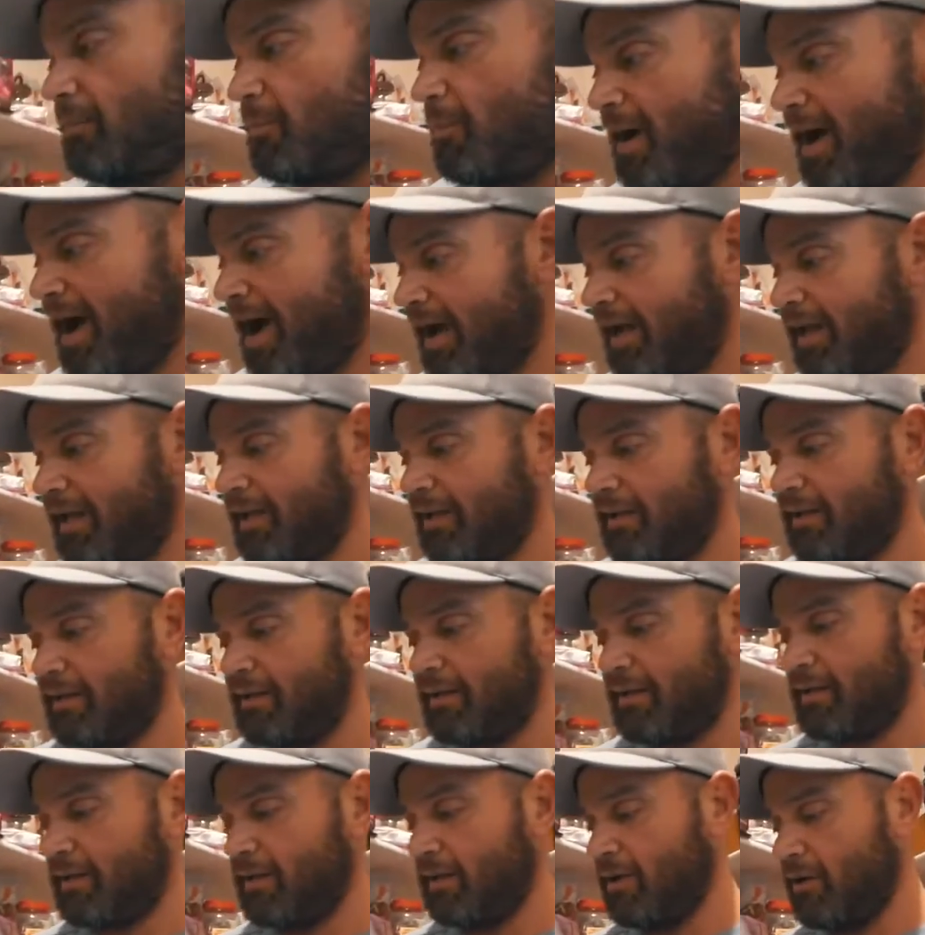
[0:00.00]
a packet,
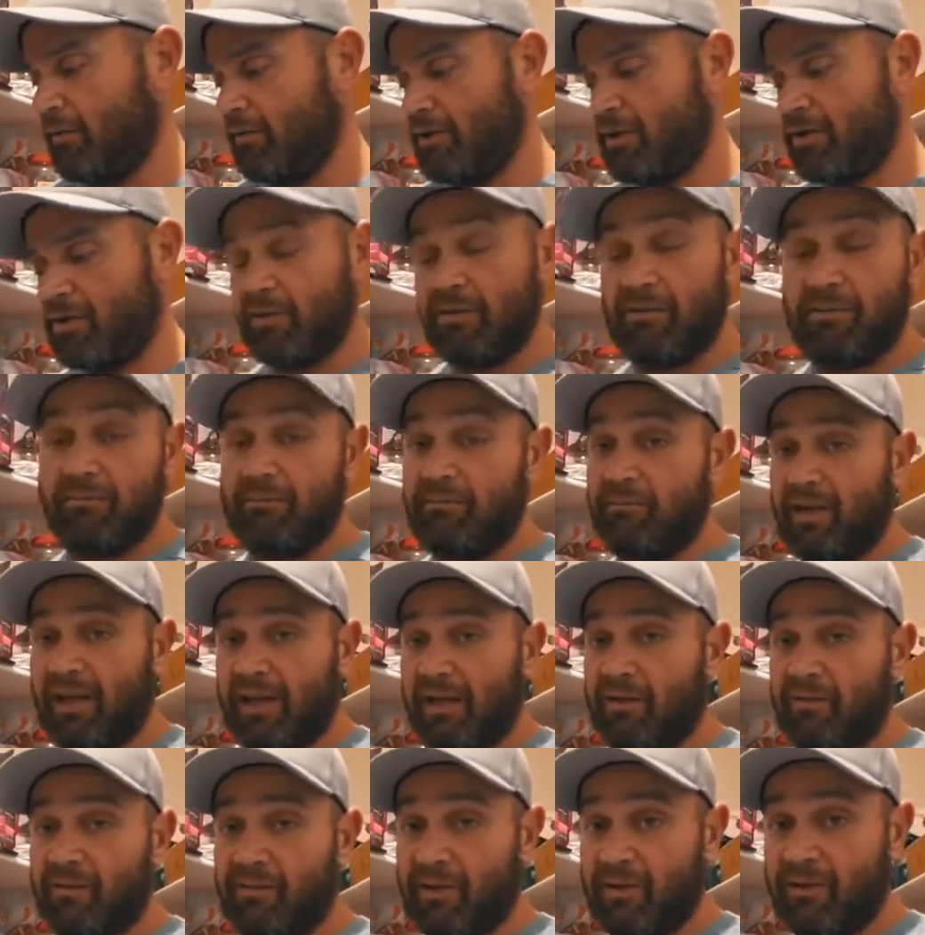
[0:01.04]
you know, you could
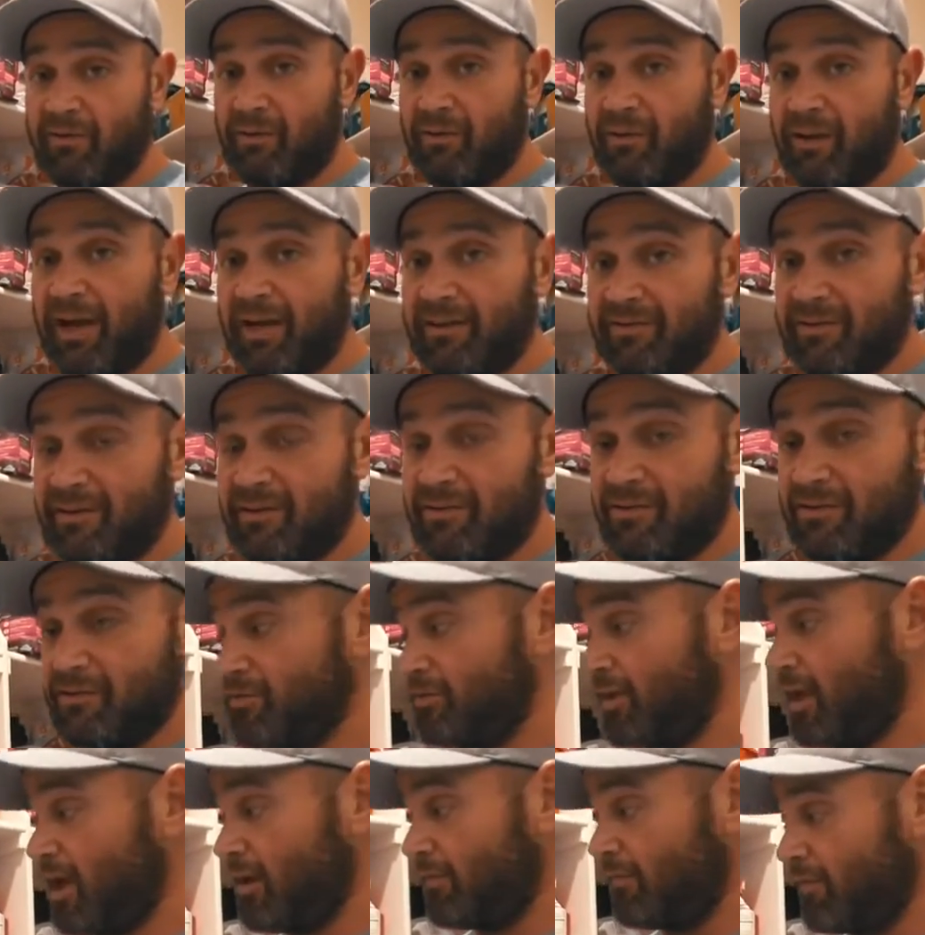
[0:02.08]
individualize these
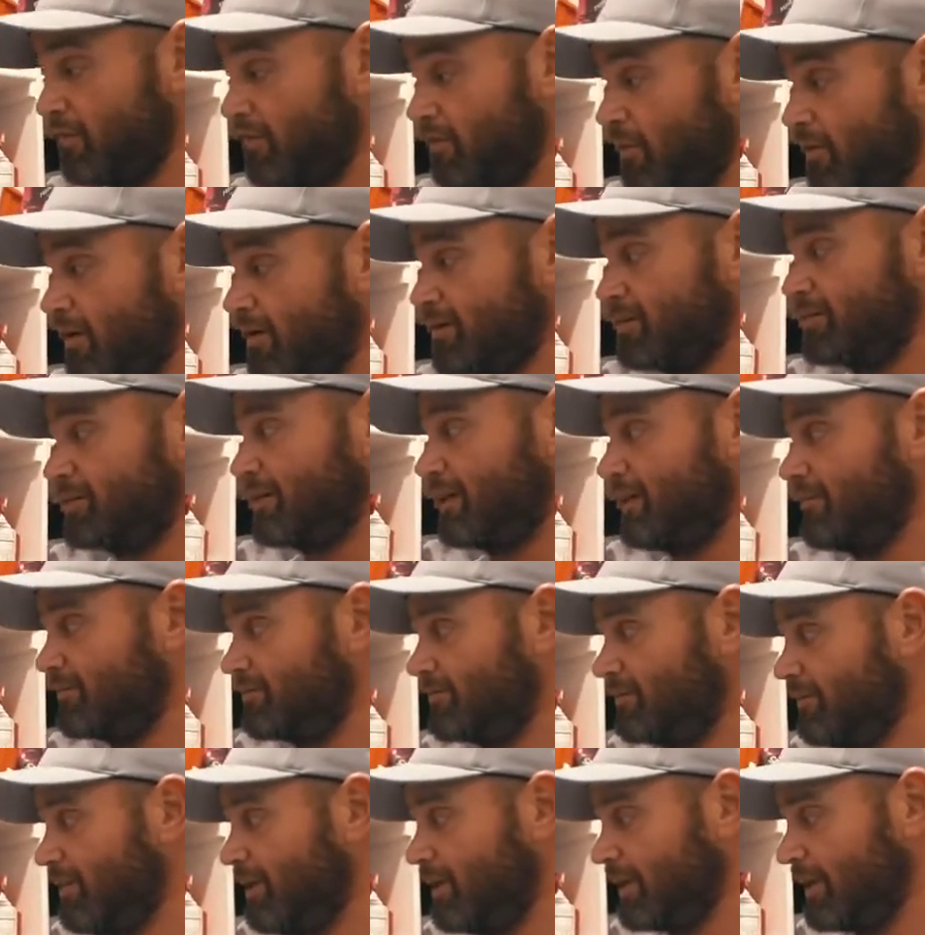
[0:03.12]
yourself if you wanted to save
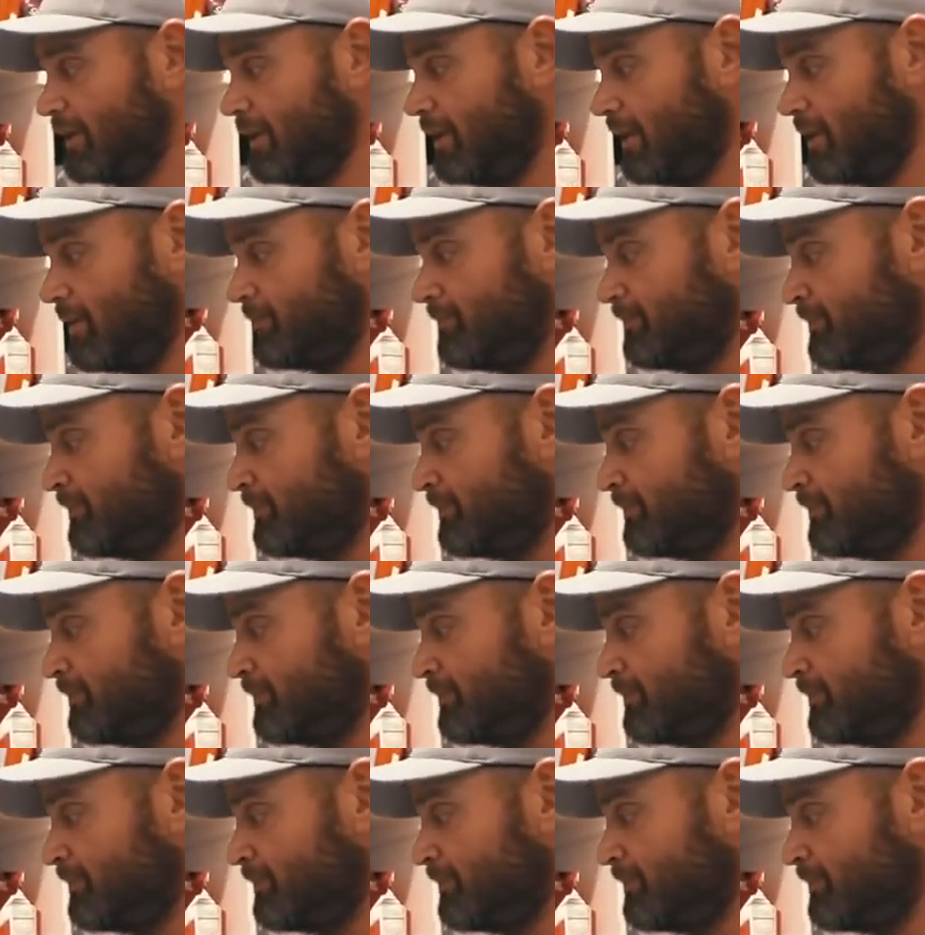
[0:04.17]
some money.